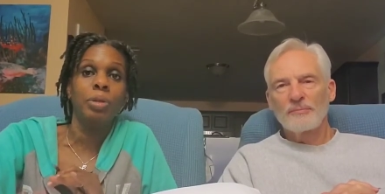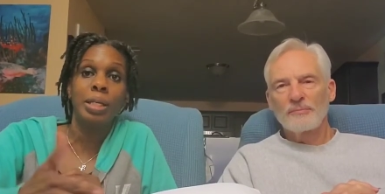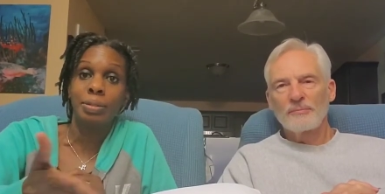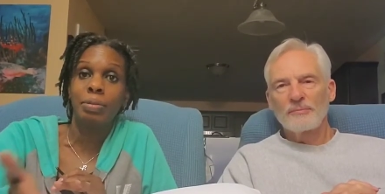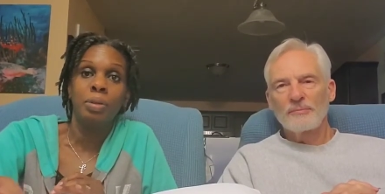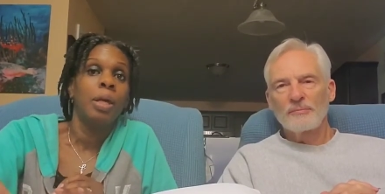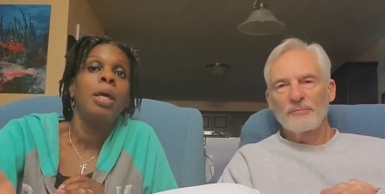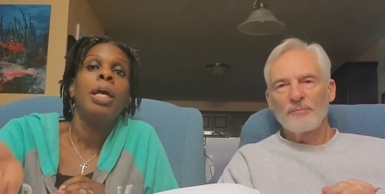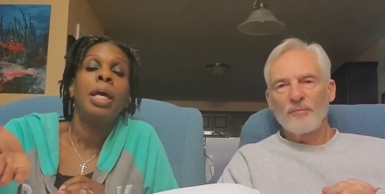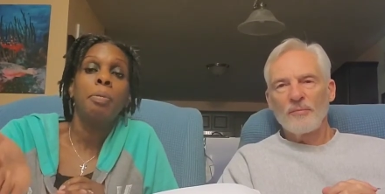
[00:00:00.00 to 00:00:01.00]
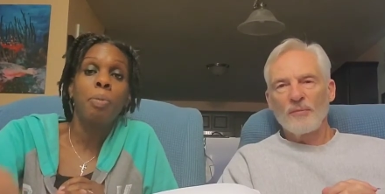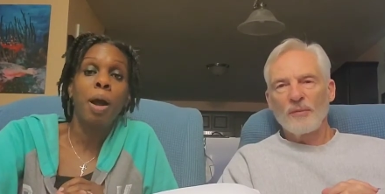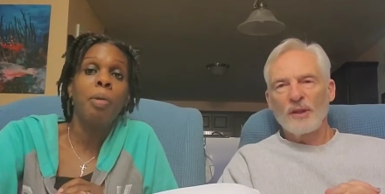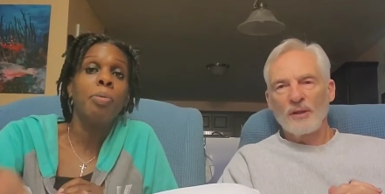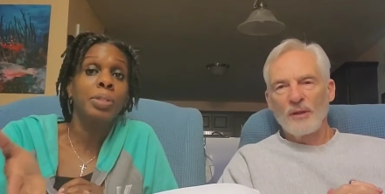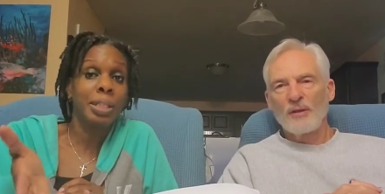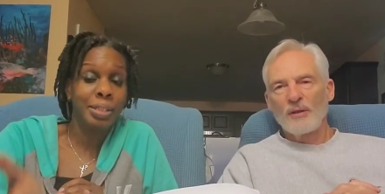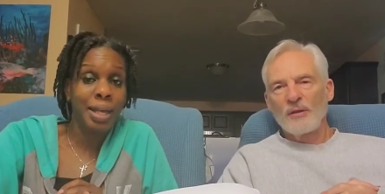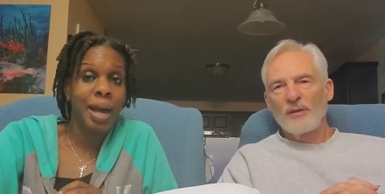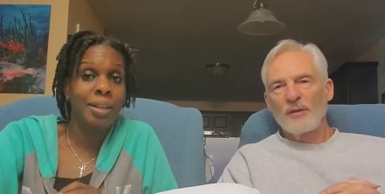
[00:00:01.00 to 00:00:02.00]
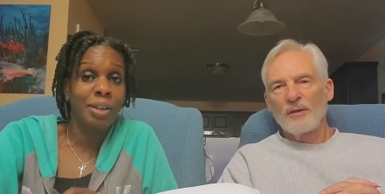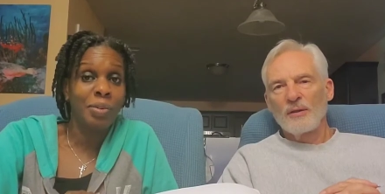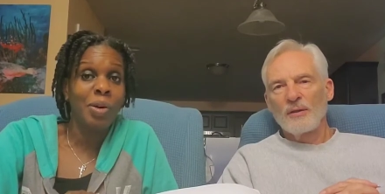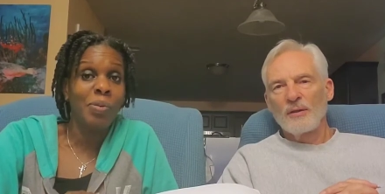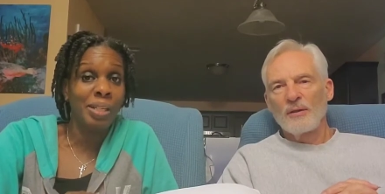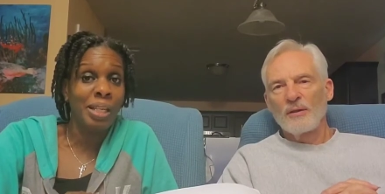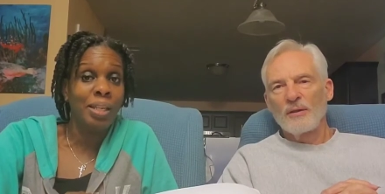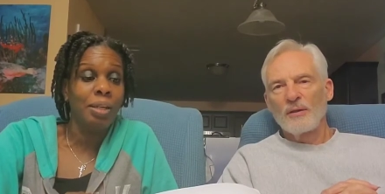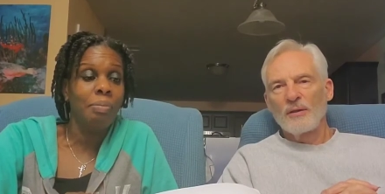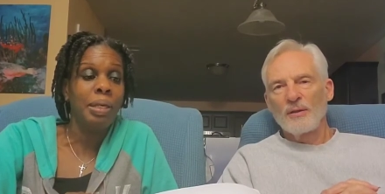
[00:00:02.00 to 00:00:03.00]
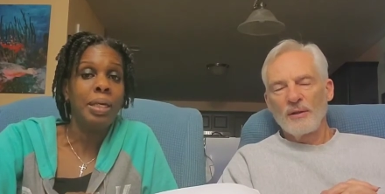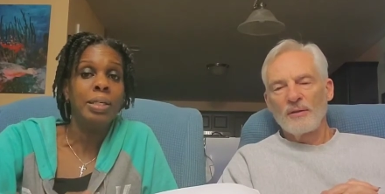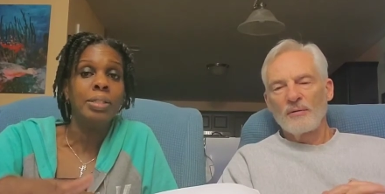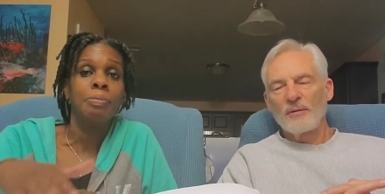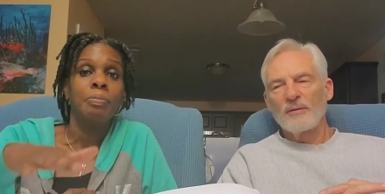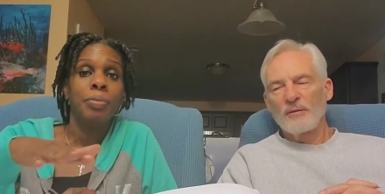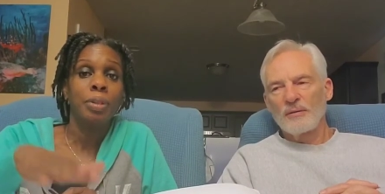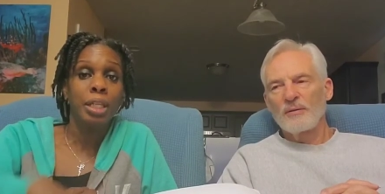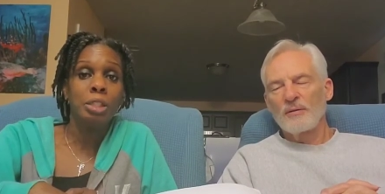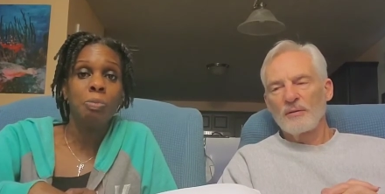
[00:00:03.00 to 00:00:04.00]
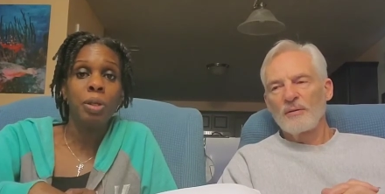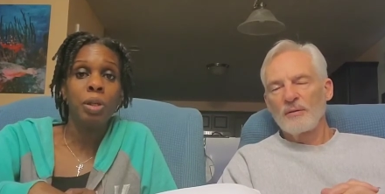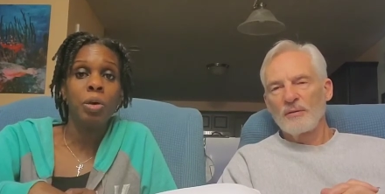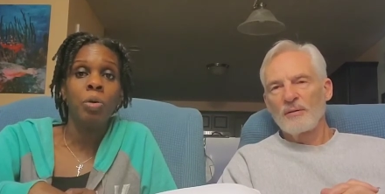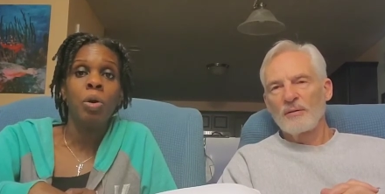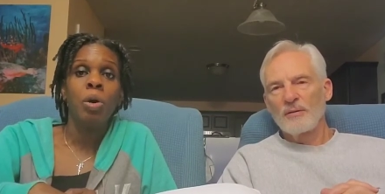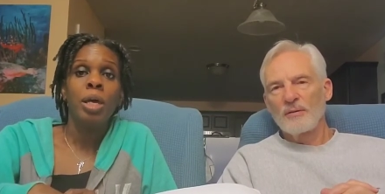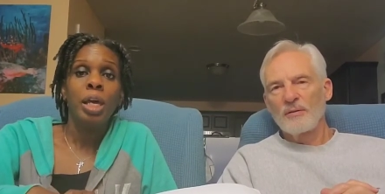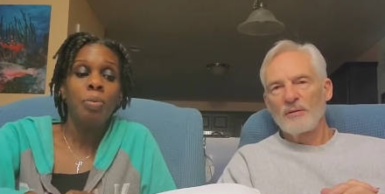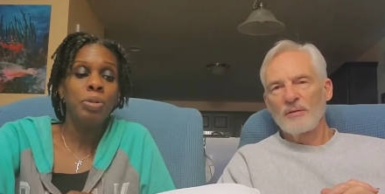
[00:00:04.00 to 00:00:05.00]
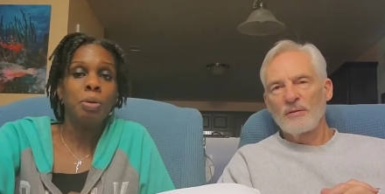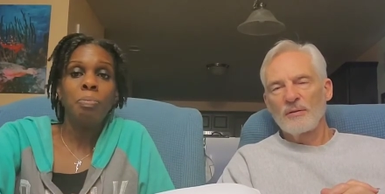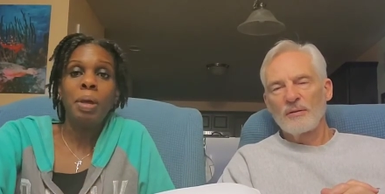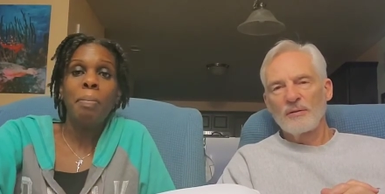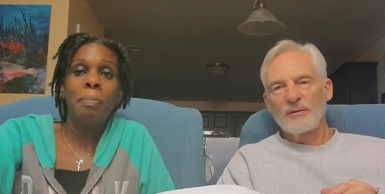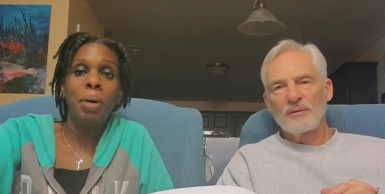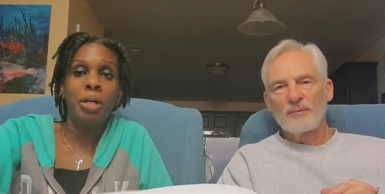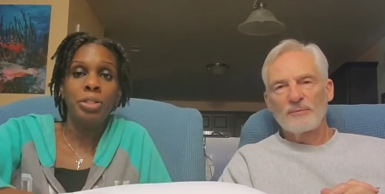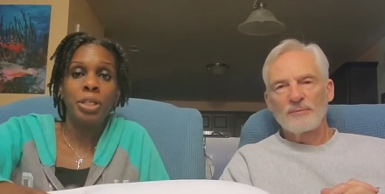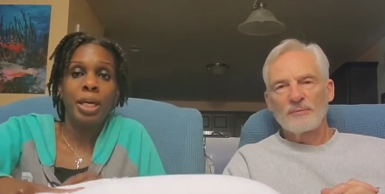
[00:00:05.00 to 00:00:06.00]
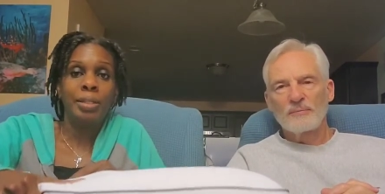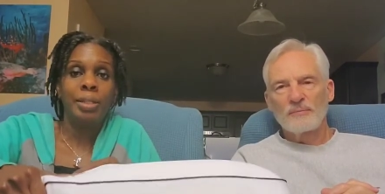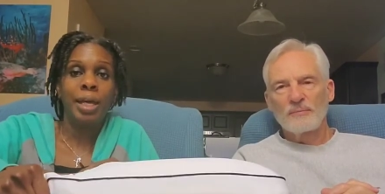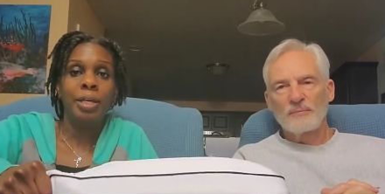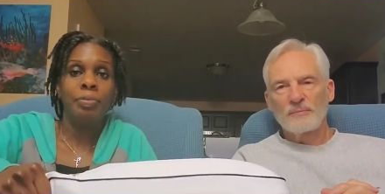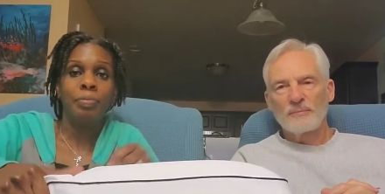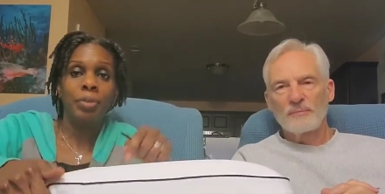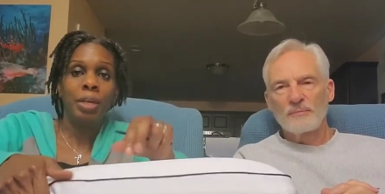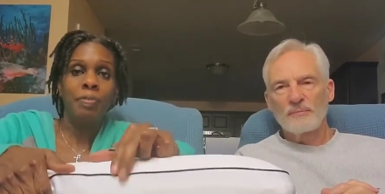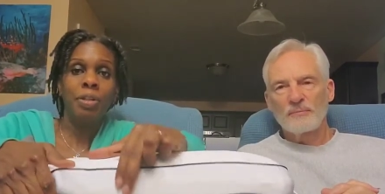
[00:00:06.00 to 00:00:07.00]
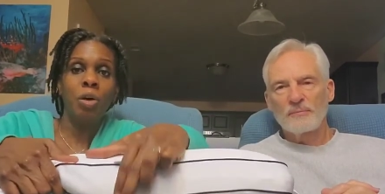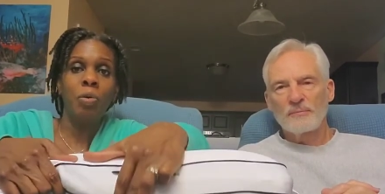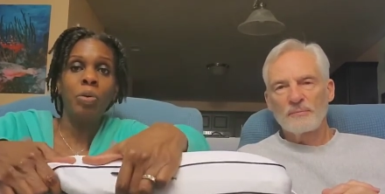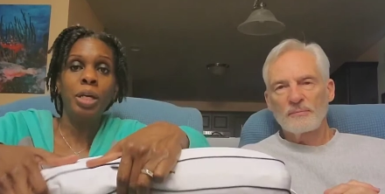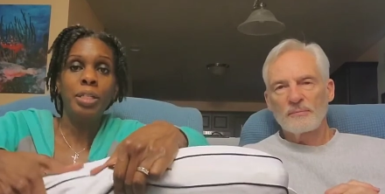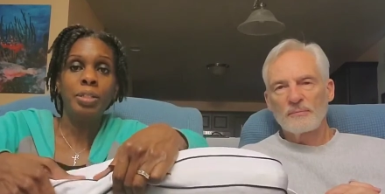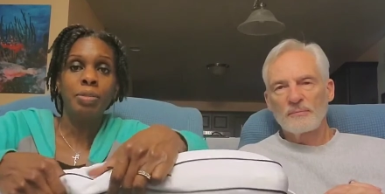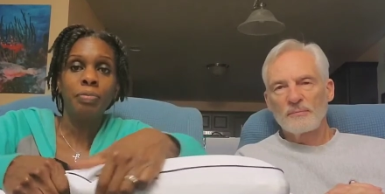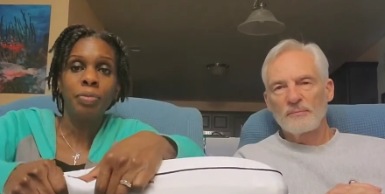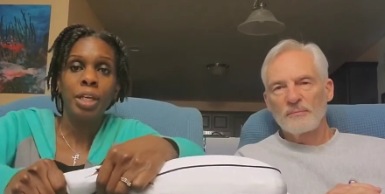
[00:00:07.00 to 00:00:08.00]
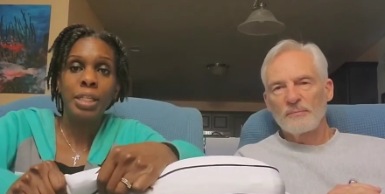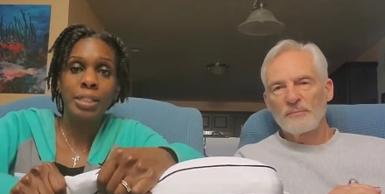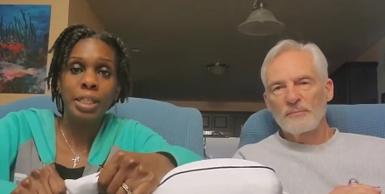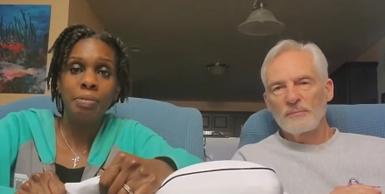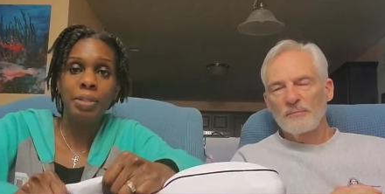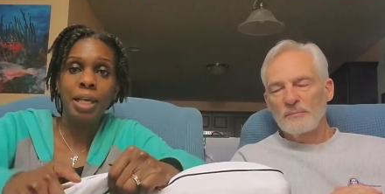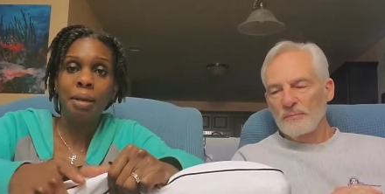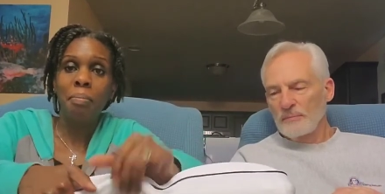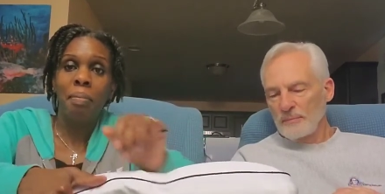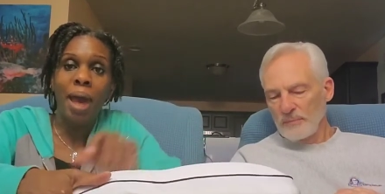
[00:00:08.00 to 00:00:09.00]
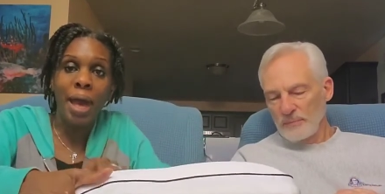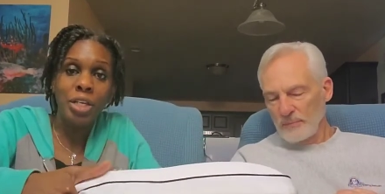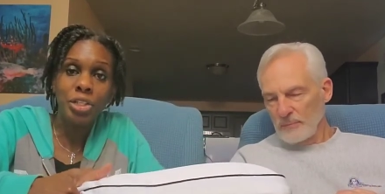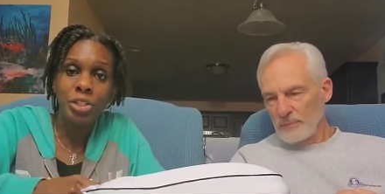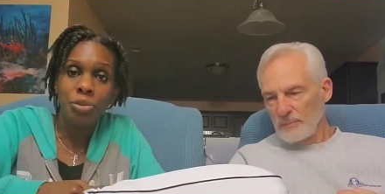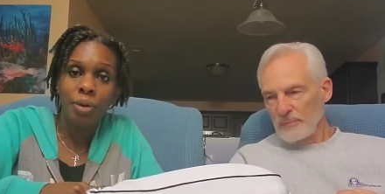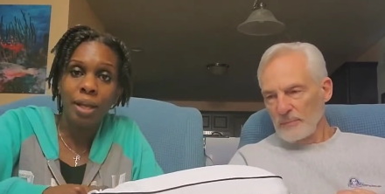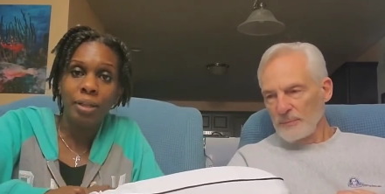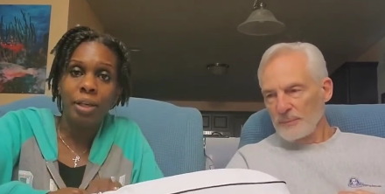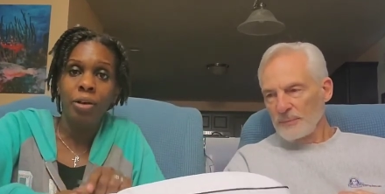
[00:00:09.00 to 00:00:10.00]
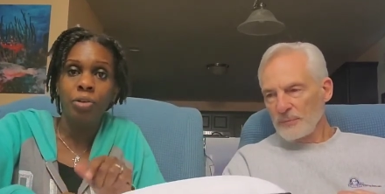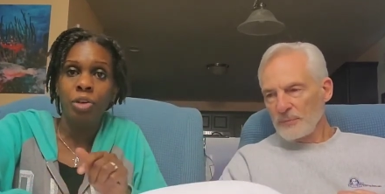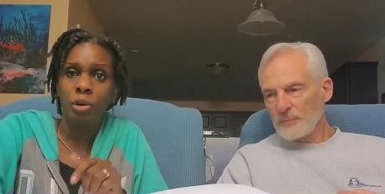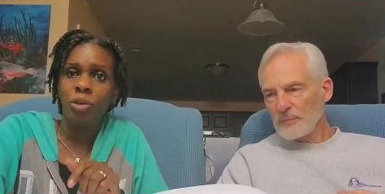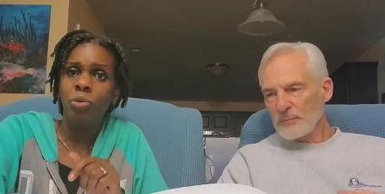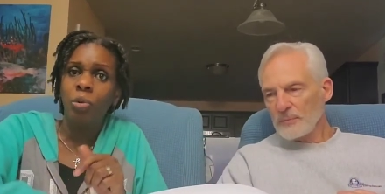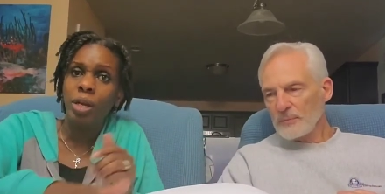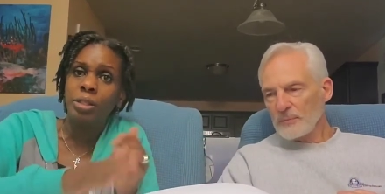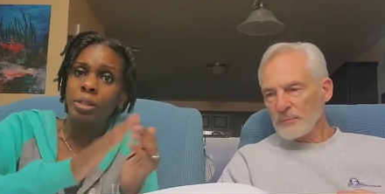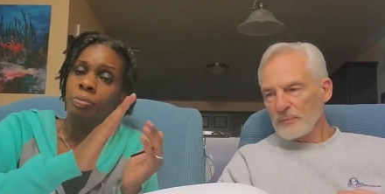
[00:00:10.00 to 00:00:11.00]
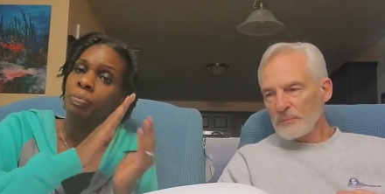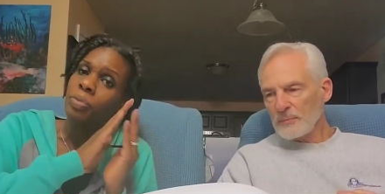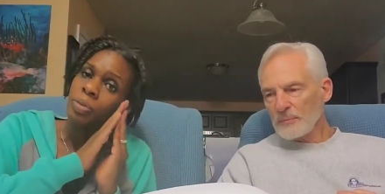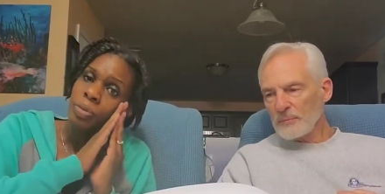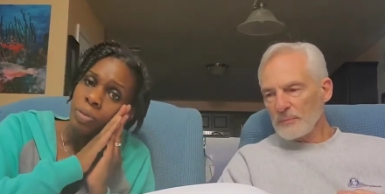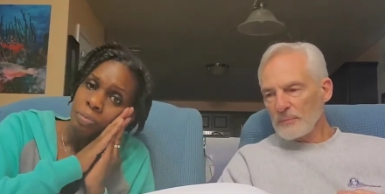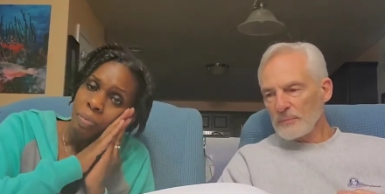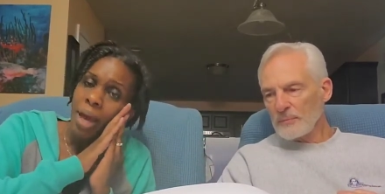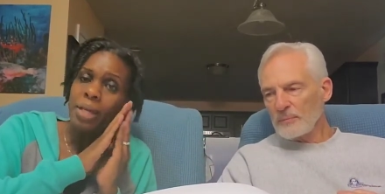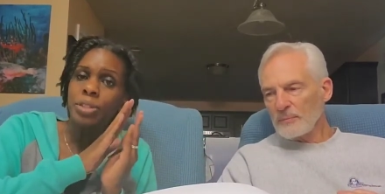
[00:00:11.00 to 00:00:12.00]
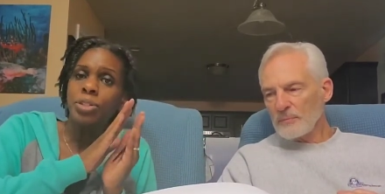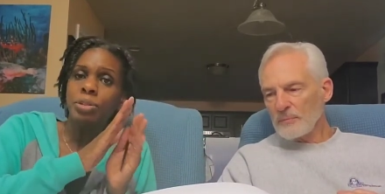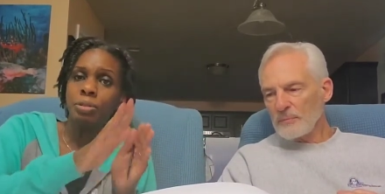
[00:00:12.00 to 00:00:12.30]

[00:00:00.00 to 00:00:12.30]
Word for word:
Speaker 1: it probably was exactly what we needed because this pillow, it was a bit much at night, even though it's it seems like it mash right there. You know, you want it to mash